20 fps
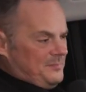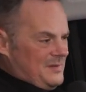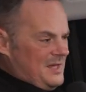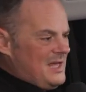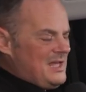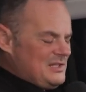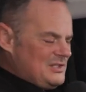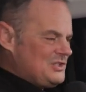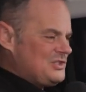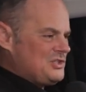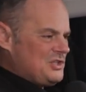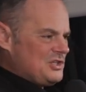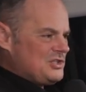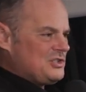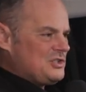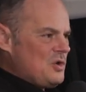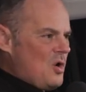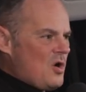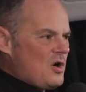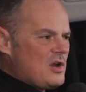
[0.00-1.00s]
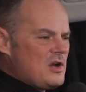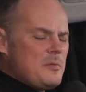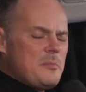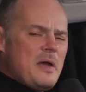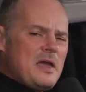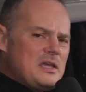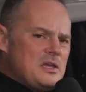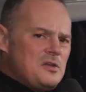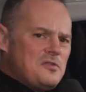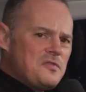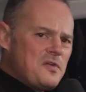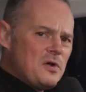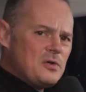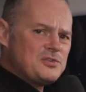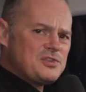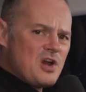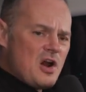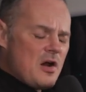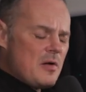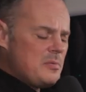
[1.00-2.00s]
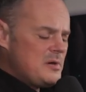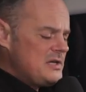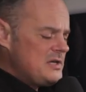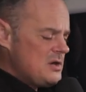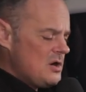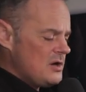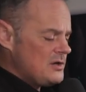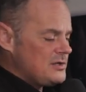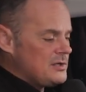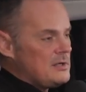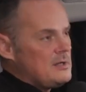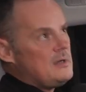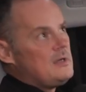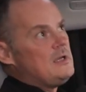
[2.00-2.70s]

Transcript: it's just not going to make you feel terribly good.